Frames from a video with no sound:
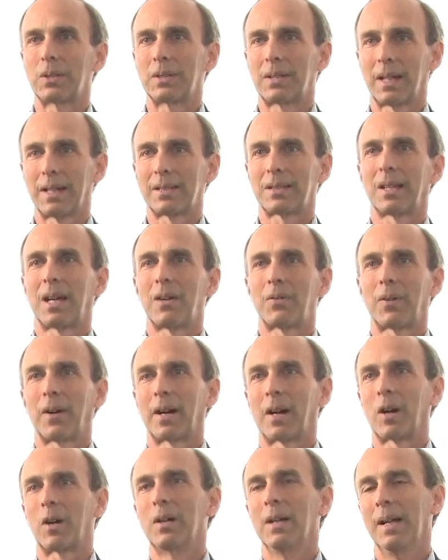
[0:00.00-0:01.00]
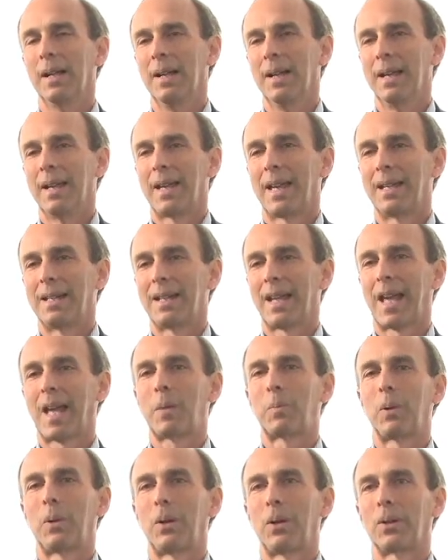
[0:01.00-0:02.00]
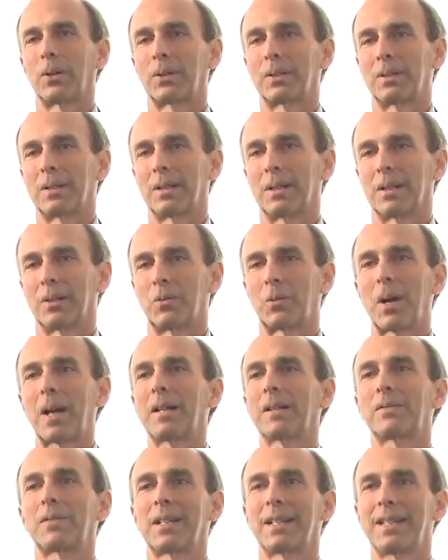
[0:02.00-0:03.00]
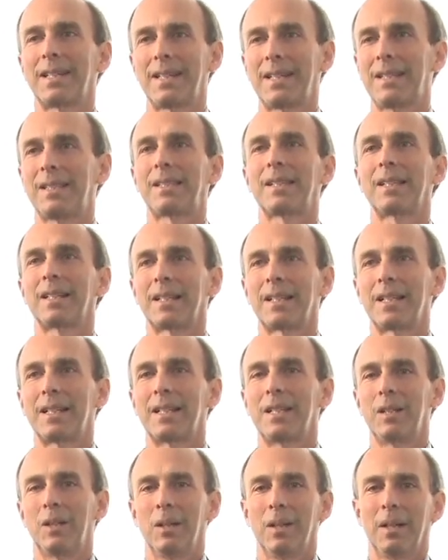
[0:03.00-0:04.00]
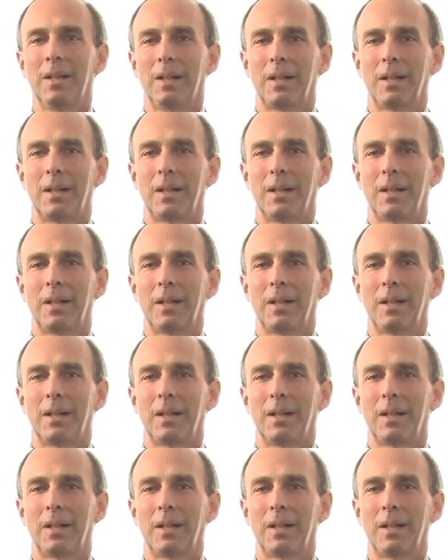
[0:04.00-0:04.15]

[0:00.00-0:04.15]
The Ti sapphire enabled uh, relatively easily